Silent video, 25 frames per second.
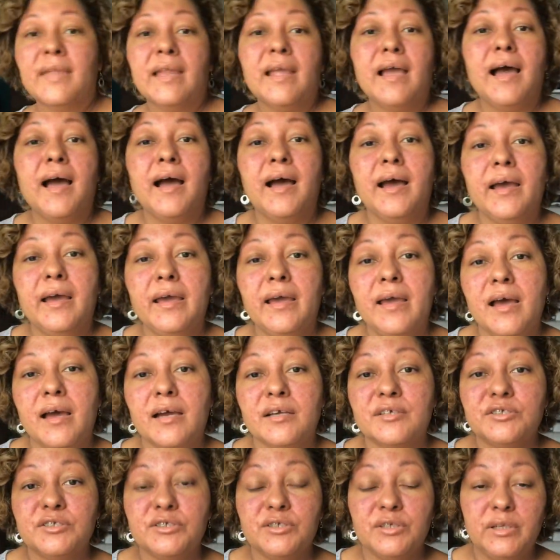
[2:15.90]
I
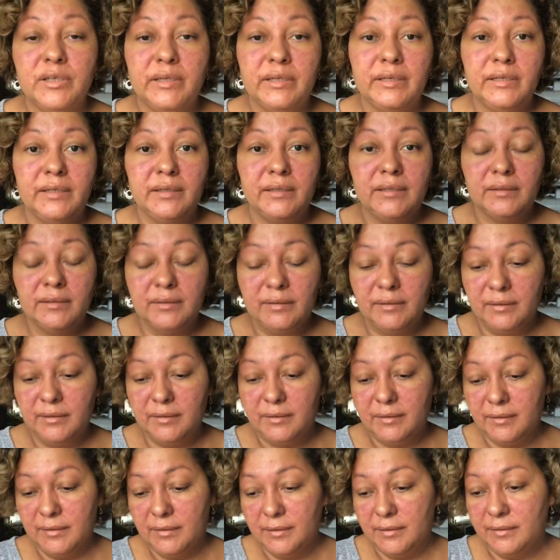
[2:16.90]
actually
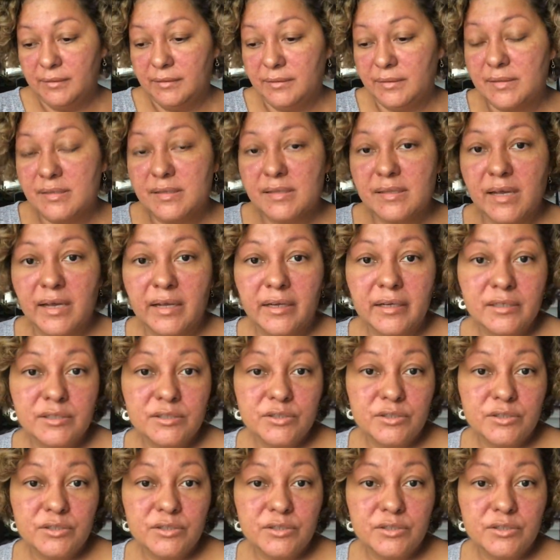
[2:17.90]
decided